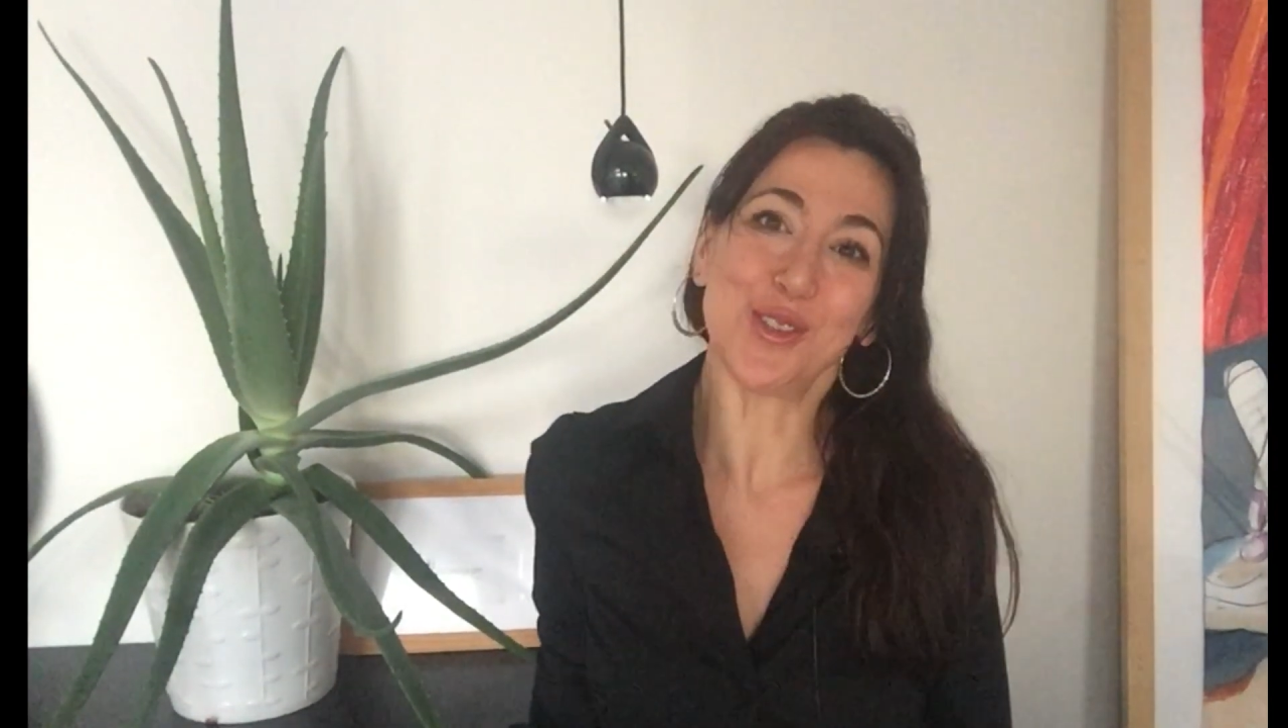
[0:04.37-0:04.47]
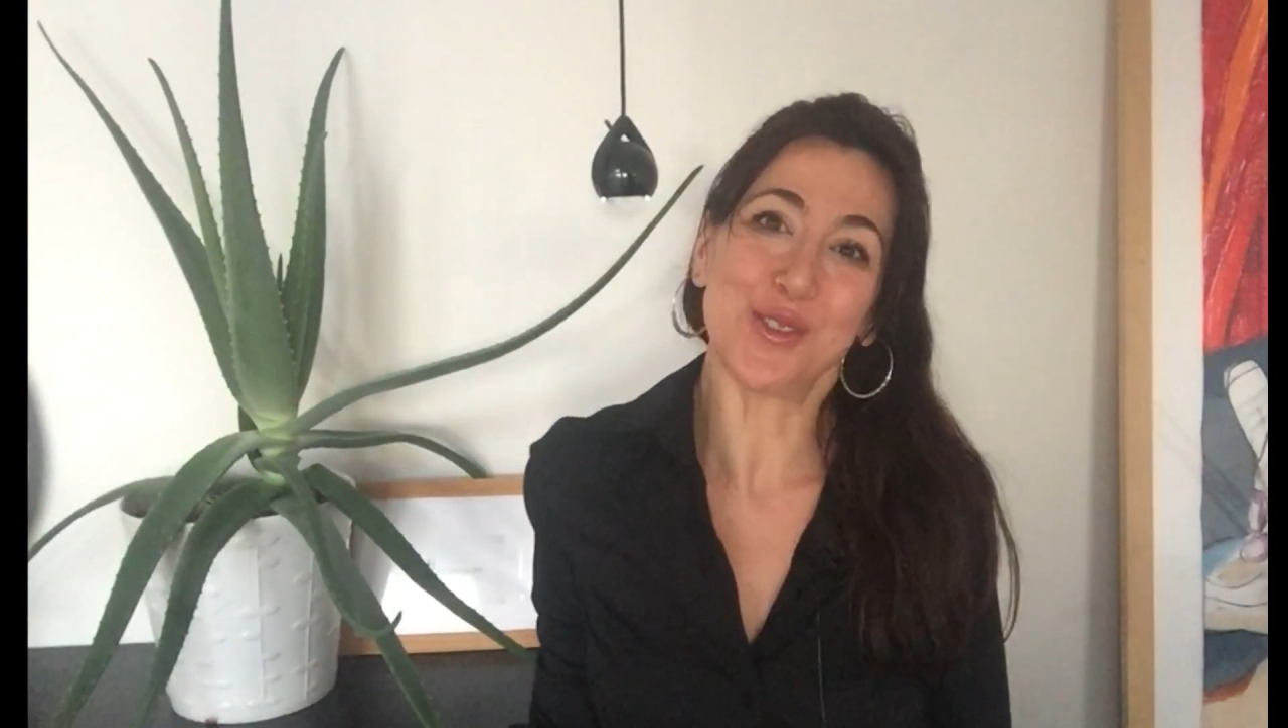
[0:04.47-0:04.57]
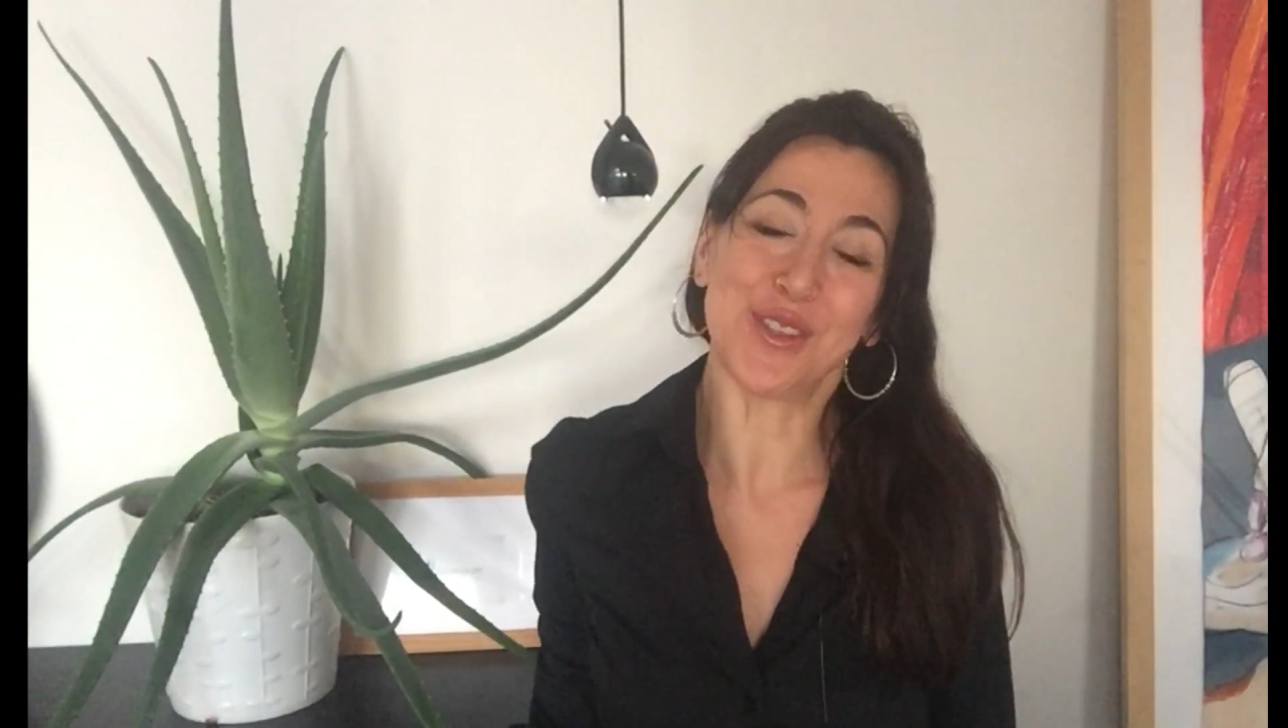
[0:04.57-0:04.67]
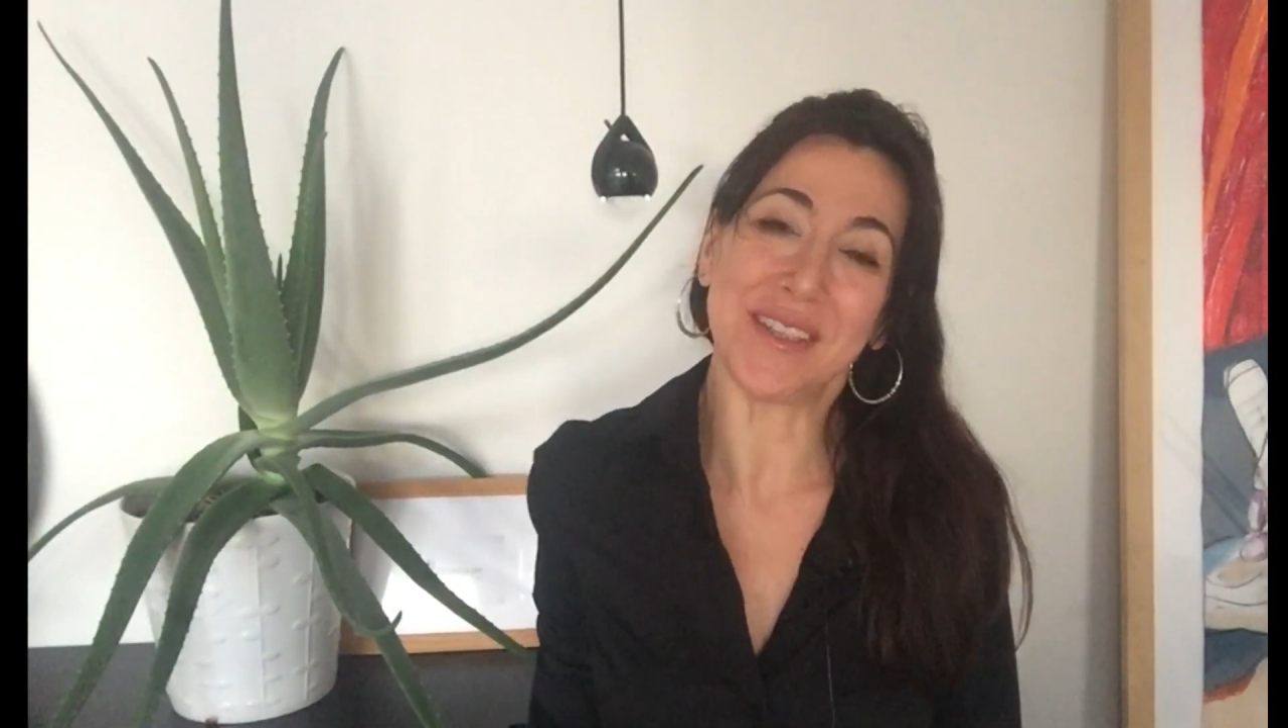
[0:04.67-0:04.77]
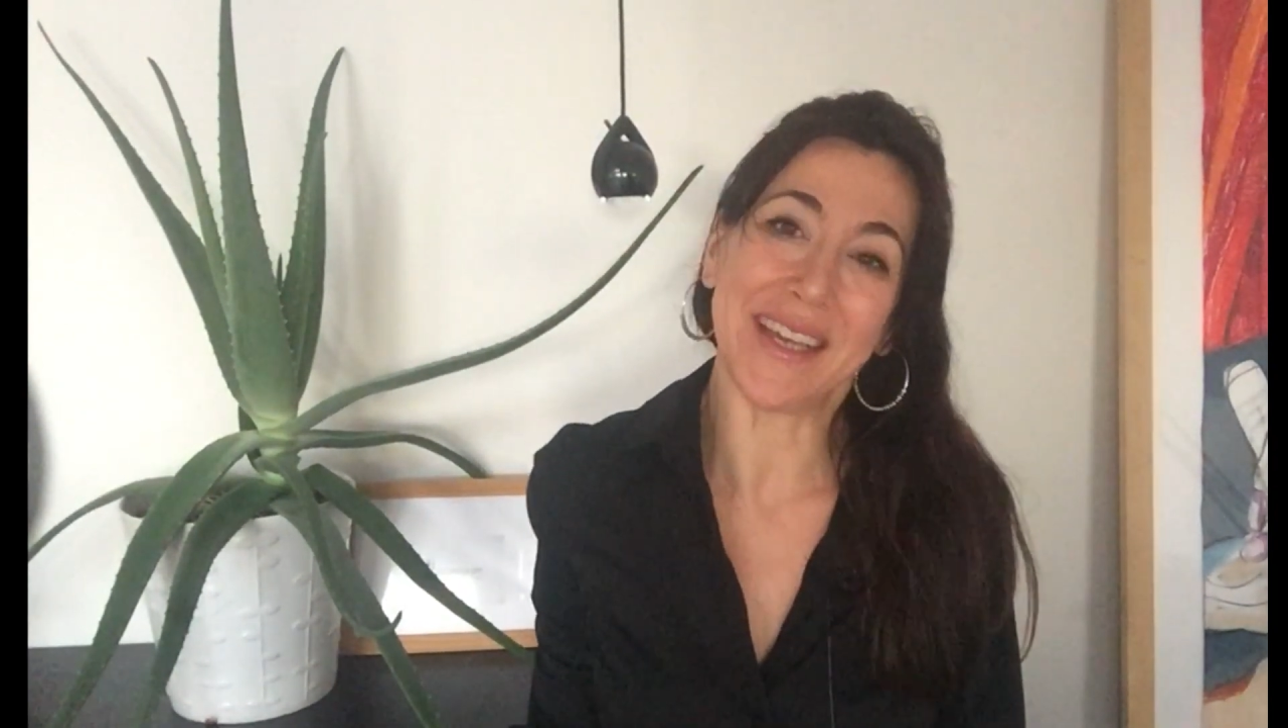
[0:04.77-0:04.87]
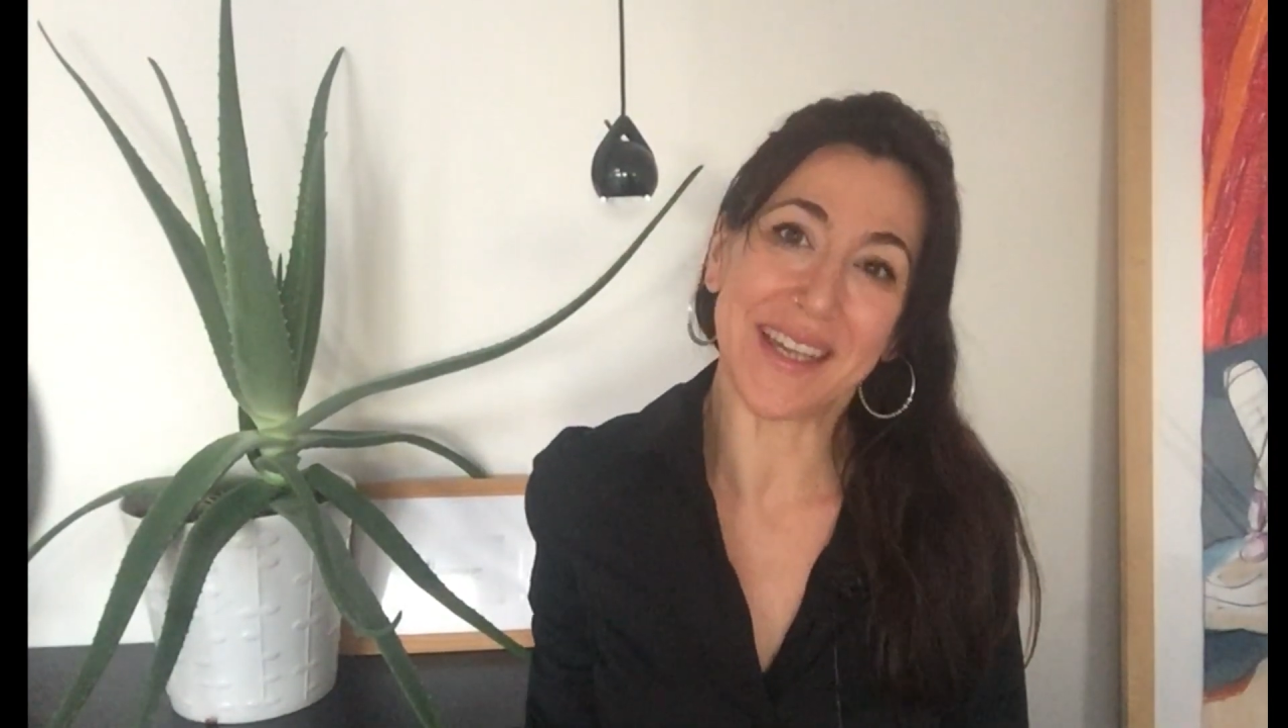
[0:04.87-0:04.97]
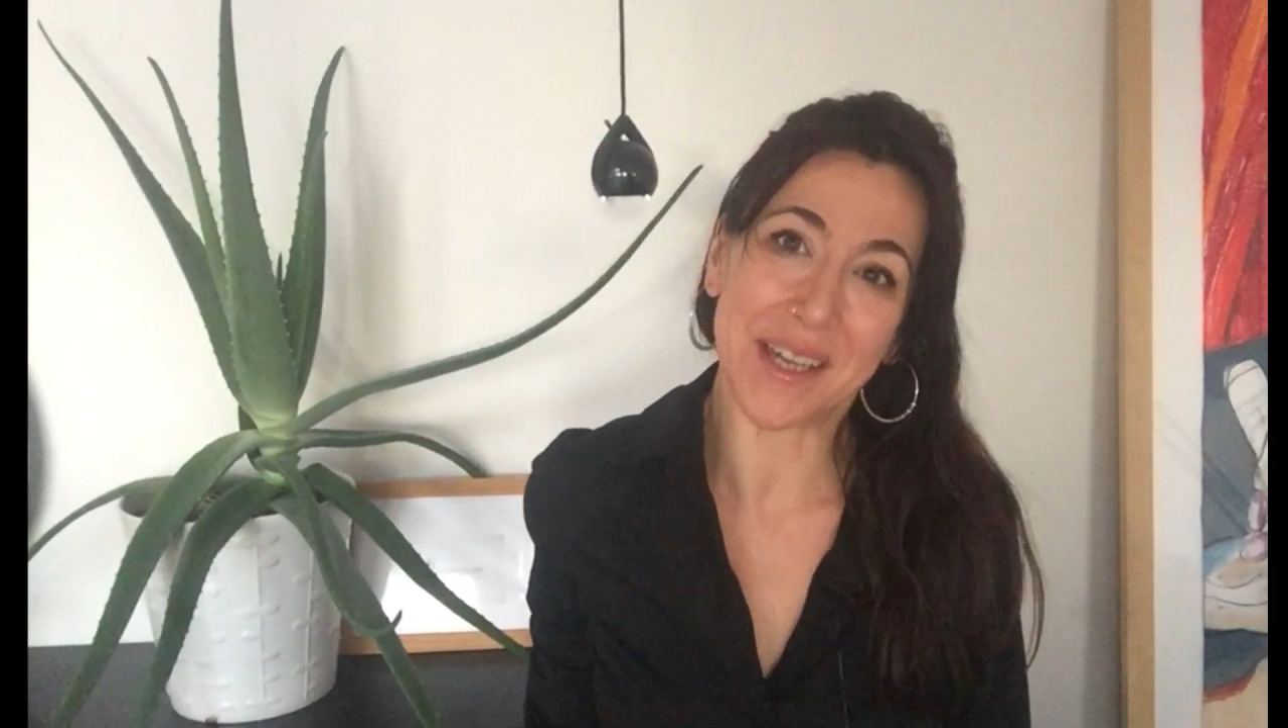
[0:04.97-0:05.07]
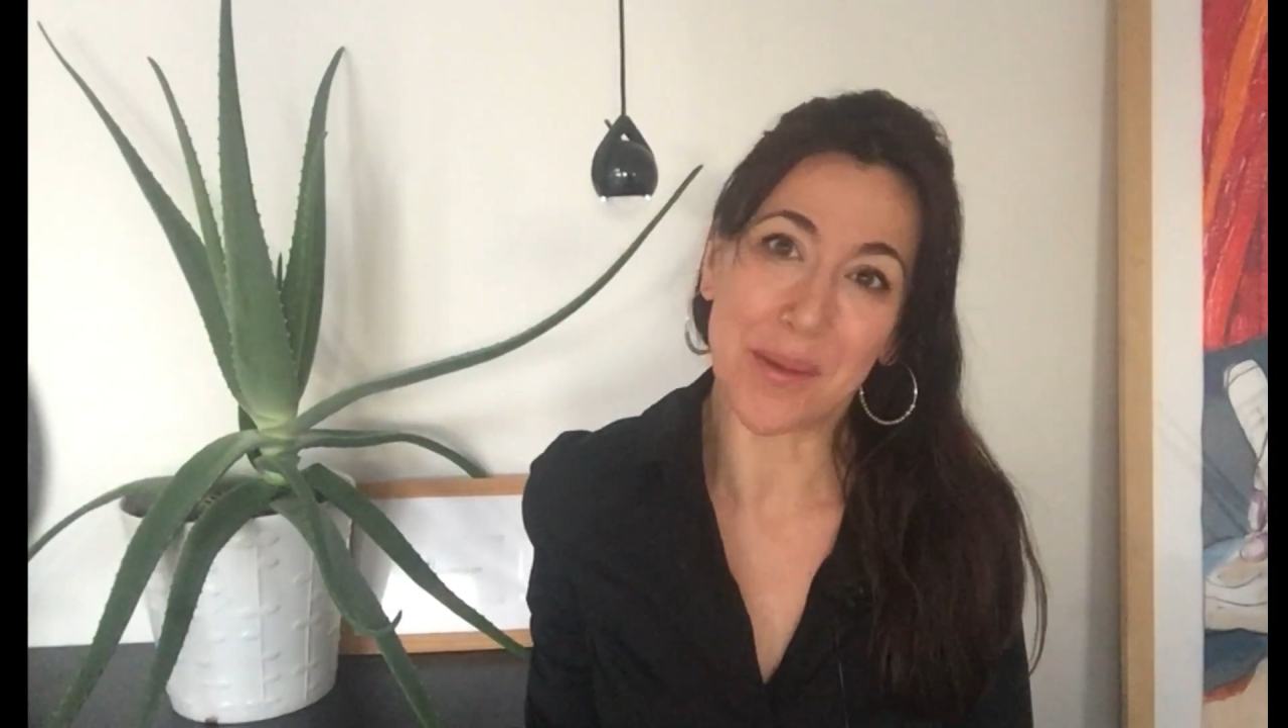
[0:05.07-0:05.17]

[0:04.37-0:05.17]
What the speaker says: you today